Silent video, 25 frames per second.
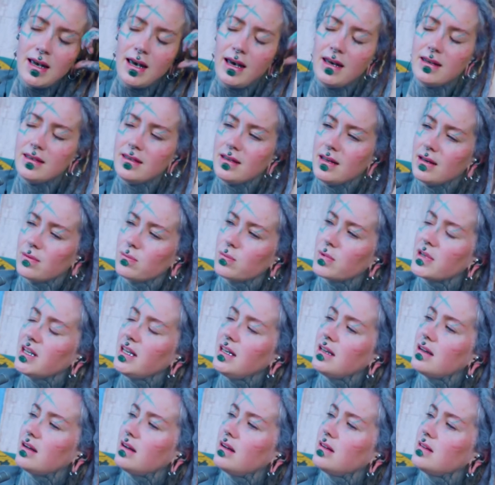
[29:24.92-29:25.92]
And that
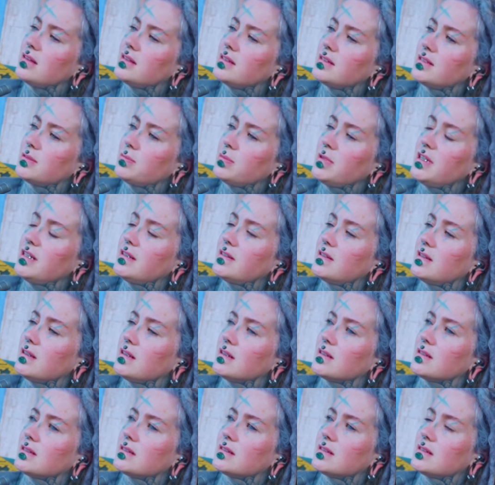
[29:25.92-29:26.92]
we are a
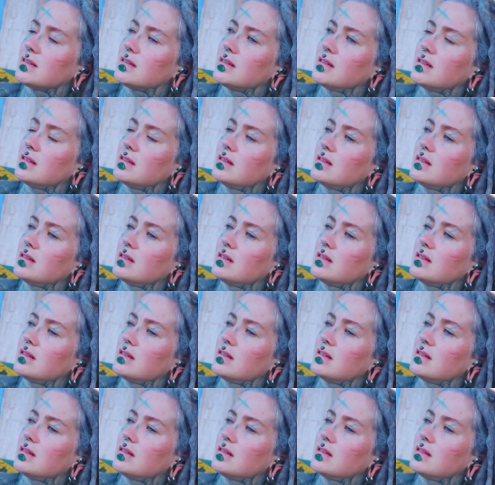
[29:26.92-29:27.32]
species